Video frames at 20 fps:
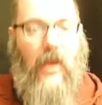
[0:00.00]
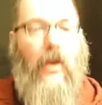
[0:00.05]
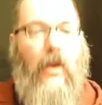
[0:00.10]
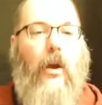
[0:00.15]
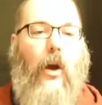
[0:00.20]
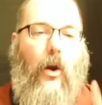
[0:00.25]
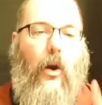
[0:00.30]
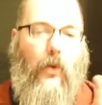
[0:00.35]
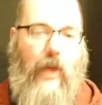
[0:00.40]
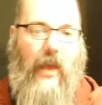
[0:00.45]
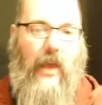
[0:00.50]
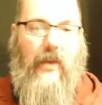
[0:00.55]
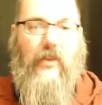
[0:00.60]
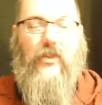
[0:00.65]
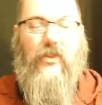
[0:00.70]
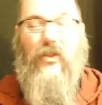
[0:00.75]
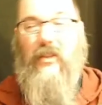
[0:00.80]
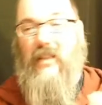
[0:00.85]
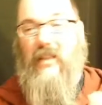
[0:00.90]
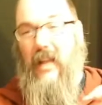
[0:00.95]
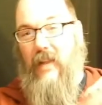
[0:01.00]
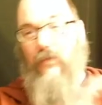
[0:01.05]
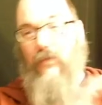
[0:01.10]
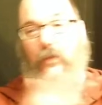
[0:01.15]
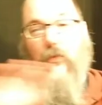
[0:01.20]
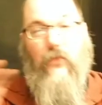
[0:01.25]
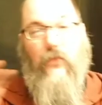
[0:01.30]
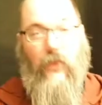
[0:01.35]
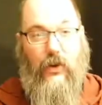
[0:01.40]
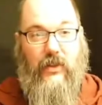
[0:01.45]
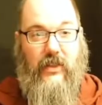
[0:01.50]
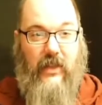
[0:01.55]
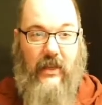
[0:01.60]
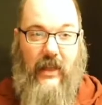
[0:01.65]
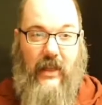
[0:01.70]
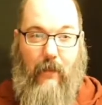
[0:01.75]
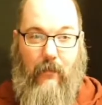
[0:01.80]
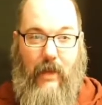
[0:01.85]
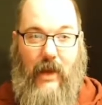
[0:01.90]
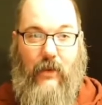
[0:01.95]
Okay, so that's kind of the first thing,
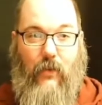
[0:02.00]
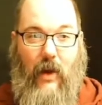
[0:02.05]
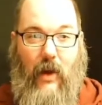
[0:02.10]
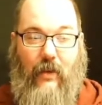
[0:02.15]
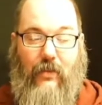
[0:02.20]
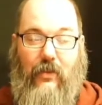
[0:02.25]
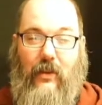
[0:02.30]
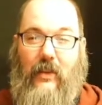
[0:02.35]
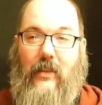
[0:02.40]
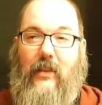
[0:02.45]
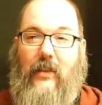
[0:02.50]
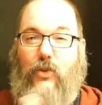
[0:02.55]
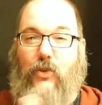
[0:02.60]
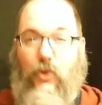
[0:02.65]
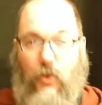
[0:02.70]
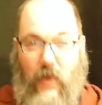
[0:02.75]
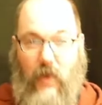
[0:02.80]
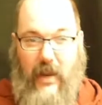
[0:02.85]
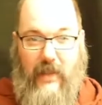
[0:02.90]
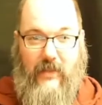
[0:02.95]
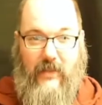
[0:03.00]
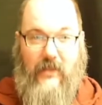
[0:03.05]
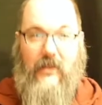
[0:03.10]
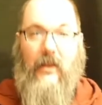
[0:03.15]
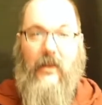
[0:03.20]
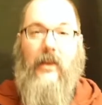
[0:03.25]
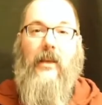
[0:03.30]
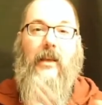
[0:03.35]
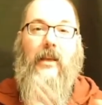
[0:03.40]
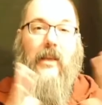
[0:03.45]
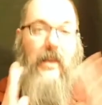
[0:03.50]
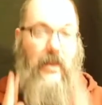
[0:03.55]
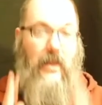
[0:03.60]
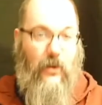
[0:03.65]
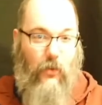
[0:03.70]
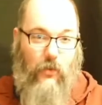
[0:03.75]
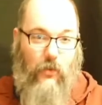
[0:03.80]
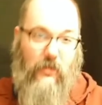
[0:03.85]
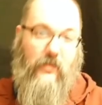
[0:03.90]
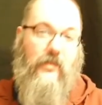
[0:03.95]
that bedrock thing. The traits
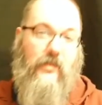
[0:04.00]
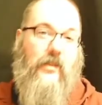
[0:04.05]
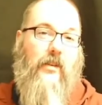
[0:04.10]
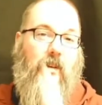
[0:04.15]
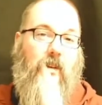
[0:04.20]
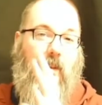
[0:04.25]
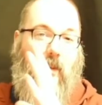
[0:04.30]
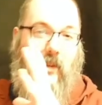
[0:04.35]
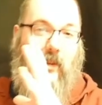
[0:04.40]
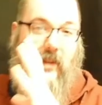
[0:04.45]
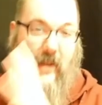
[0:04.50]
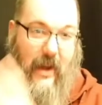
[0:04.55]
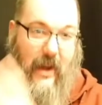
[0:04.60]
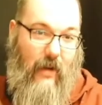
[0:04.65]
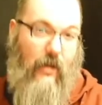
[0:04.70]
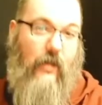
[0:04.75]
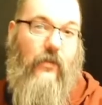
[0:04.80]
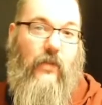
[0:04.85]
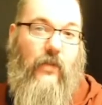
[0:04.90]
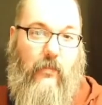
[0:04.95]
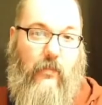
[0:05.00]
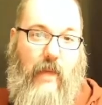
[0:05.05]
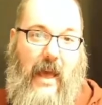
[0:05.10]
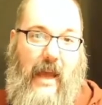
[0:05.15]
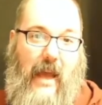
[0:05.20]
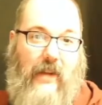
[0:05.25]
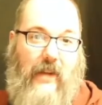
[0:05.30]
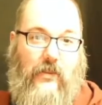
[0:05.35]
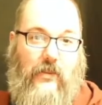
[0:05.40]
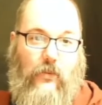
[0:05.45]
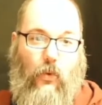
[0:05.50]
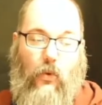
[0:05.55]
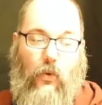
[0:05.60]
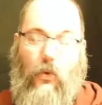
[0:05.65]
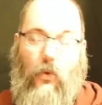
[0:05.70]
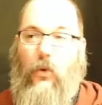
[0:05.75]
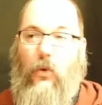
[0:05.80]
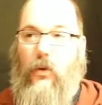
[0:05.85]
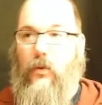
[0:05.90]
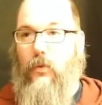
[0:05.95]
equals narrative impact,
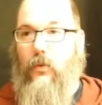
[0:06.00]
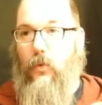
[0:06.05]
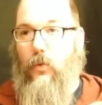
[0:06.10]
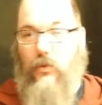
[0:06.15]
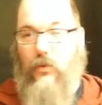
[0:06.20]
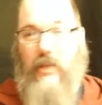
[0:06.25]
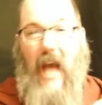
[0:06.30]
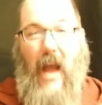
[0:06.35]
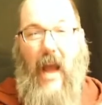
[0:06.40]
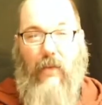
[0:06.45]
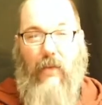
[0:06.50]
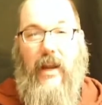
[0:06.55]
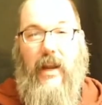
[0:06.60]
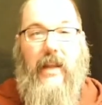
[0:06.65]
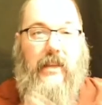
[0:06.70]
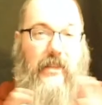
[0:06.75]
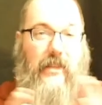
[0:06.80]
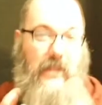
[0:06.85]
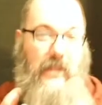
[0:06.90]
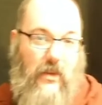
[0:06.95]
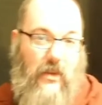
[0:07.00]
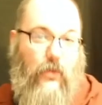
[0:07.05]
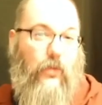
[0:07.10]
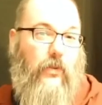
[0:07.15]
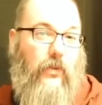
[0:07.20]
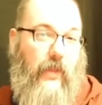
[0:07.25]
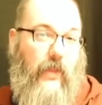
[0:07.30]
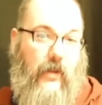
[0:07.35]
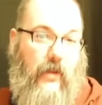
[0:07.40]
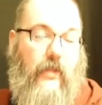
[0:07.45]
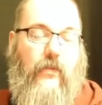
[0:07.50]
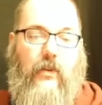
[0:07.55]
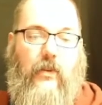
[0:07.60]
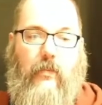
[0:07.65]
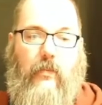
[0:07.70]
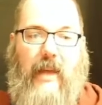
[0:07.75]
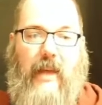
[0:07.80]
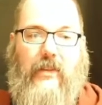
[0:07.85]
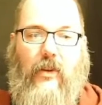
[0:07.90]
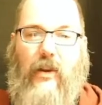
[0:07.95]
or die ratings equal narrative
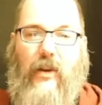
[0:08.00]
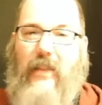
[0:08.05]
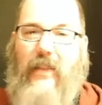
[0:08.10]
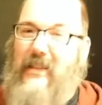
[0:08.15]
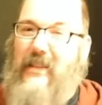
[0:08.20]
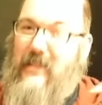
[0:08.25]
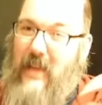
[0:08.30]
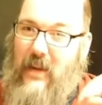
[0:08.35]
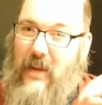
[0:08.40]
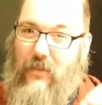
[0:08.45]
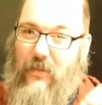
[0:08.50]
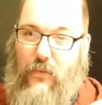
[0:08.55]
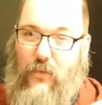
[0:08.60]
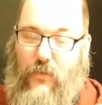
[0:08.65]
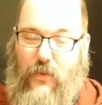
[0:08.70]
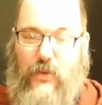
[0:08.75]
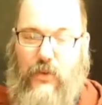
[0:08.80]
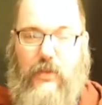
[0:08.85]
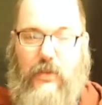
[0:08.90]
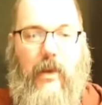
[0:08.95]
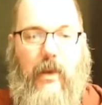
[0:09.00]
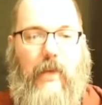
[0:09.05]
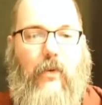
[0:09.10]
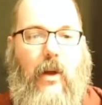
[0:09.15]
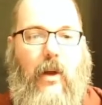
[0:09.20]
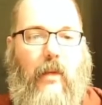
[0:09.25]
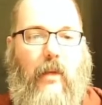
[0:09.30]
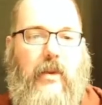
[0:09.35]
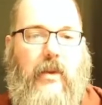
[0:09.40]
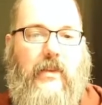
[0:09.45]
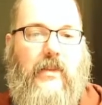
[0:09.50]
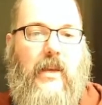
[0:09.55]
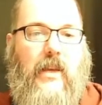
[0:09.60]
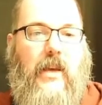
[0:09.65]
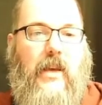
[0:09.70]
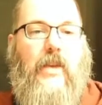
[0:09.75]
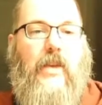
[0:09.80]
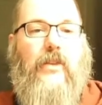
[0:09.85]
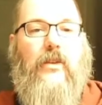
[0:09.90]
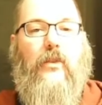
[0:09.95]
impact. All right, that's kind of the first bedrock piece.
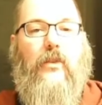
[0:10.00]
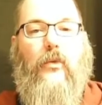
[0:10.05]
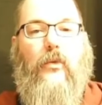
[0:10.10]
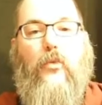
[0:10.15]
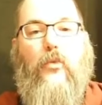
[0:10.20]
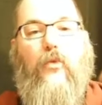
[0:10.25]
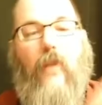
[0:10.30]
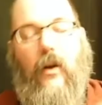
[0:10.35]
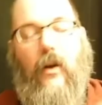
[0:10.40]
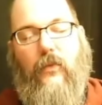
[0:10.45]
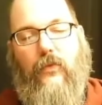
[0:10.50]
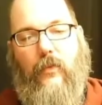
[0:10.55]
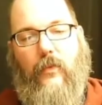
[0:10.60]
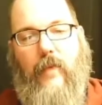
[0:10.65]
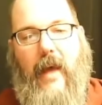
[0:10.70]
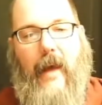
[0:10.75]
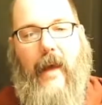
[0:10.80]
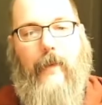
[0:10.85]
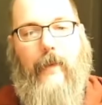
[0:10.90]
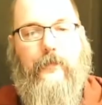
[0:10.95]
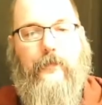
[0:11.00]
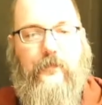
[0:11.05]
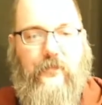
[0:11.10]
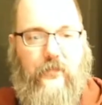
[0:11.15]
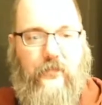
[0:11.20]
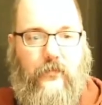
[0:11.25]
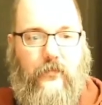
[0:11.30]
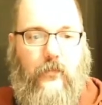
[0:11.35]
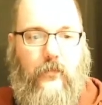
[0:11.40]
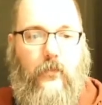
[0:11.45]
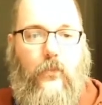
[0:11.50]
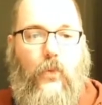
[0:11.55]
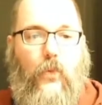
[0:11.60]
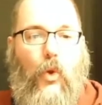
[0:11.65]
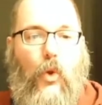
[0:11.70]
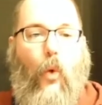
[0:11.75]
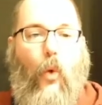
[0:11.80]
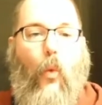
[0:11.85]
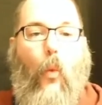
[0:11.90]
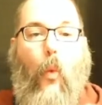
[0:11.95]
So then we move on from that.
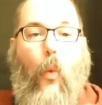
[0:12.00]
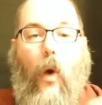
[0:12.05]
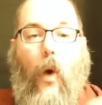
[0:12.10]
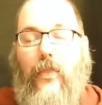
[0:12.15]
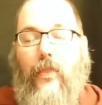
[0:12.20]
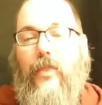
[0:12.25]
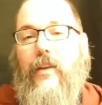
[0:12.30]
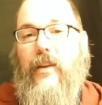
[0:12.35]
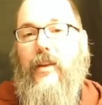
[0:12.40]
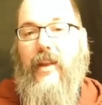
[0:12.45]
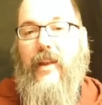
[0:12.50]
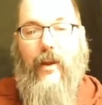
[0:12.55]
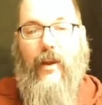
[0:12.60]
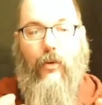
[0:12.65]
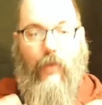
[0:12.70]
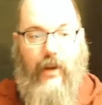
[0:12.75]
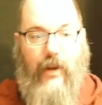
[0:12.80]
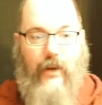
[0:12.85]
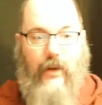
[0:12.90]
What the narrator